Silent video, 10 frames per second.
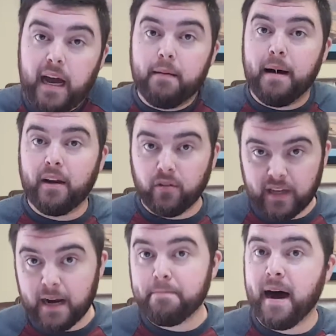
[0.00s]
Michael's
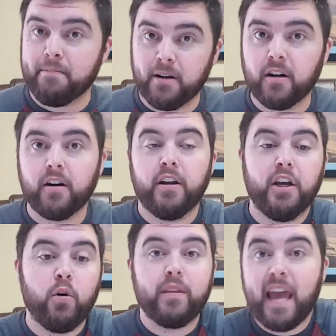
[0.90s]
kind of popular,
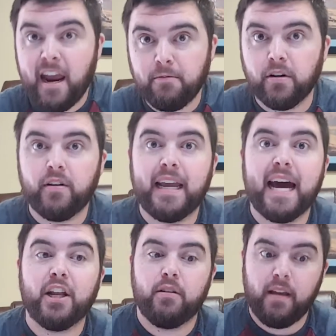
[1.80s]
with Gabriel. He
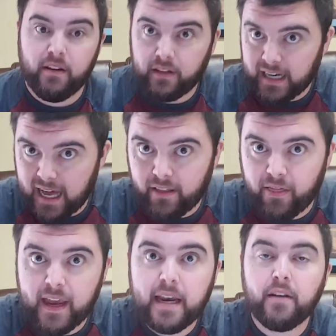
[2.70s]
kind of does a lot of
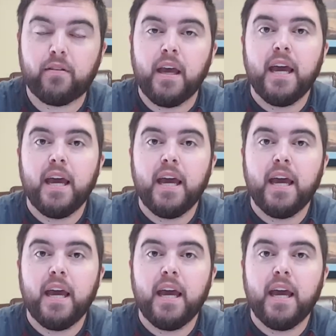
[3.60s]
things.